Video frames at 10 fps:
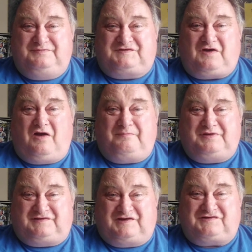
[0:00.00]
chart
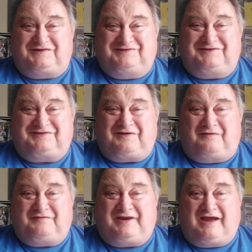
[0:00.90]
positions
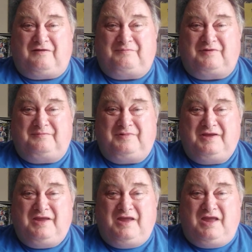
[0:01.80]
of an album.
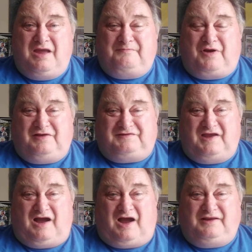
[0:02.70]
but
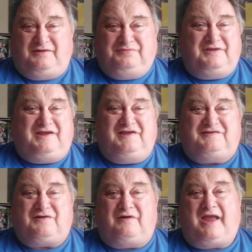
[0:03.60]
I don't think
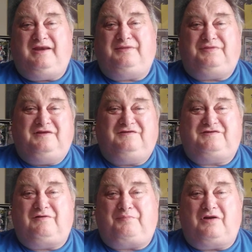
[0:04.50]
he's got anything
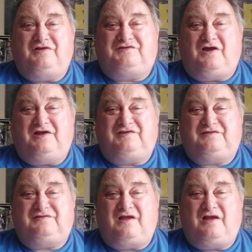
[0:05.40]
to
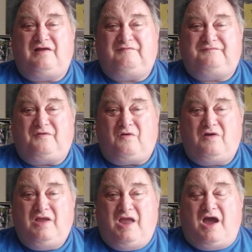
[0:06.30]
apologise
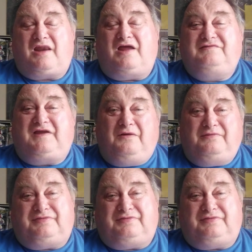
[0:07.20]
for, and I don't